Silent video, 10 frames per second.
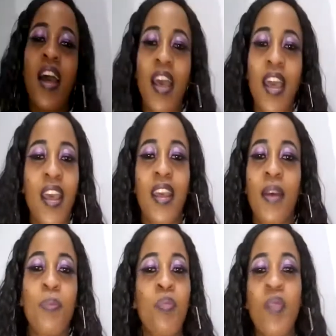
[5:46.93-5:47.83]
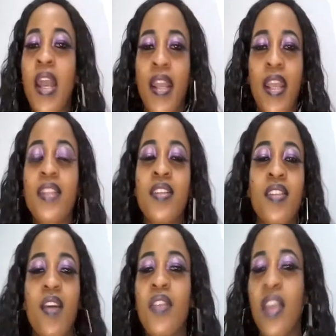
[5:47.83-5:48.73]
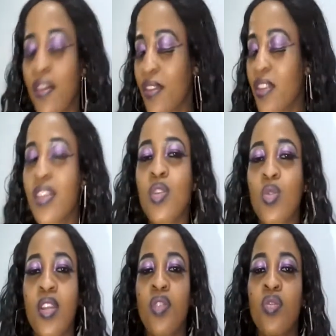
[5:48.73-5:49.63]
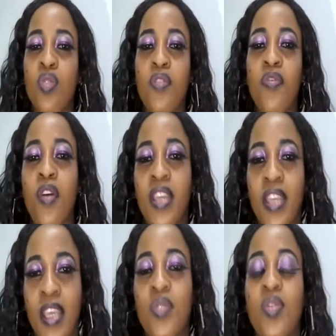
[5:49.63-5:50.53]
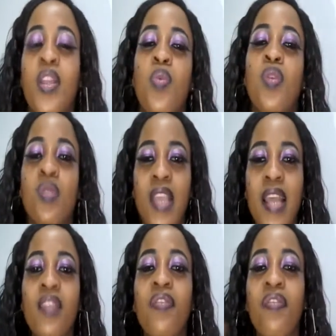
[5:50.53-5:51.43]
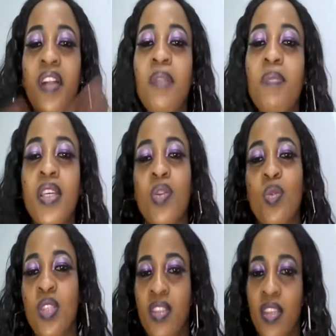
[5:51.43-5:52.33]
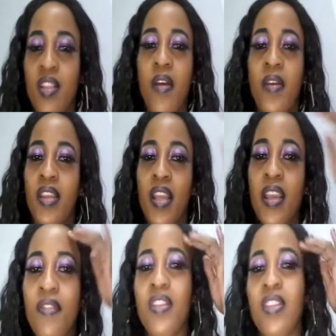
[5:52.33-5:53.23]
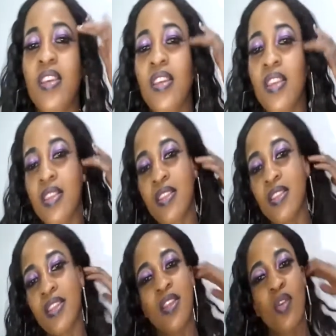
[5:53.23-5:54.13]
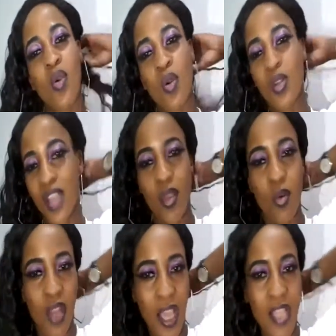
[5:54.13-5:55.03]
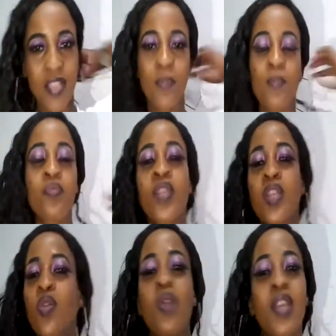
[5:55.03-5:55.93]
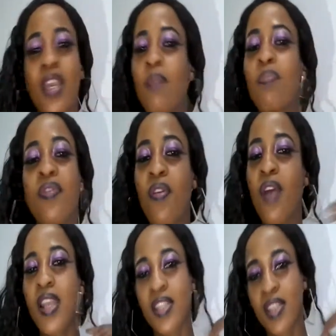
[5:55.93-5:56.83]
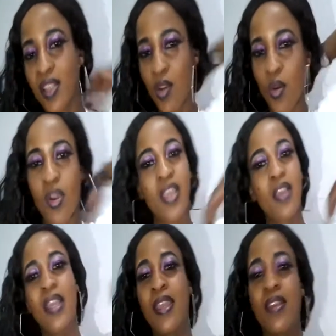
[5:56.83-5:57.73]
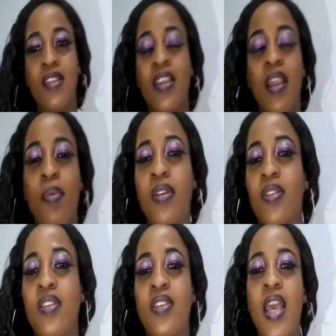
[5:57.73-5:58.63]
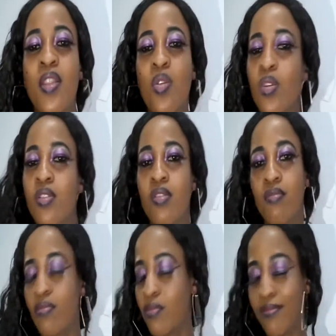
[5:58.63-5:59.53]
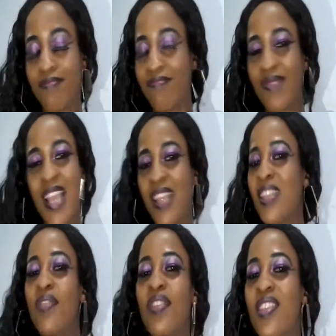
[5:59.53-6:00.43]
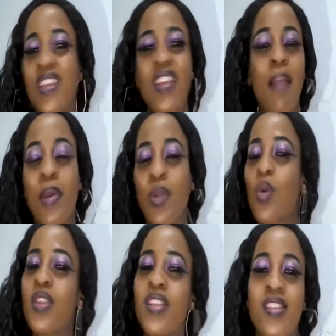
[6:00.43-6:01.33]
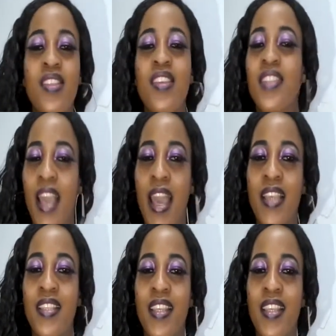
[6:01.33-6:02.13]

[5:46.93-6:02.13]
Writing down everything so that you don't forget, so that when you start filming, you sit down and everything is in order, you guys. So okay, before I didn't know anything about this. I didn't even think about all these things, guys.